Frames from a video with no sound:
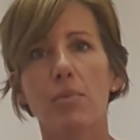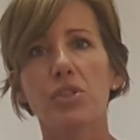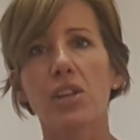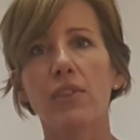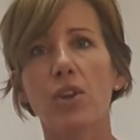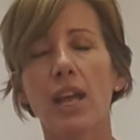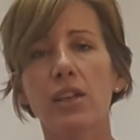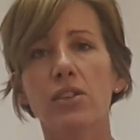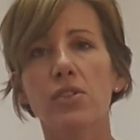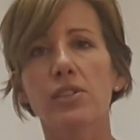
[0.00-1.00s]
But you have your
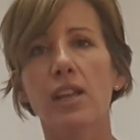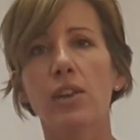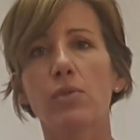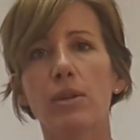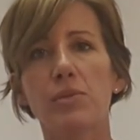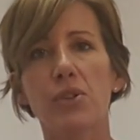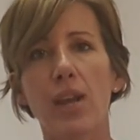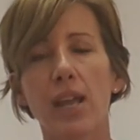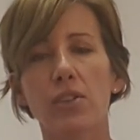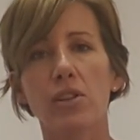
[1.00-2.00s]
hand on your side ribs, your
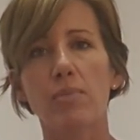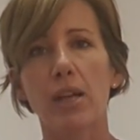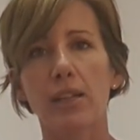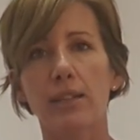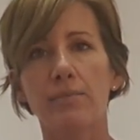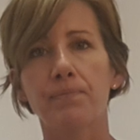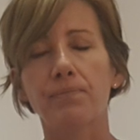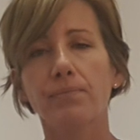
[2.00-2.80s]
hand on your belly,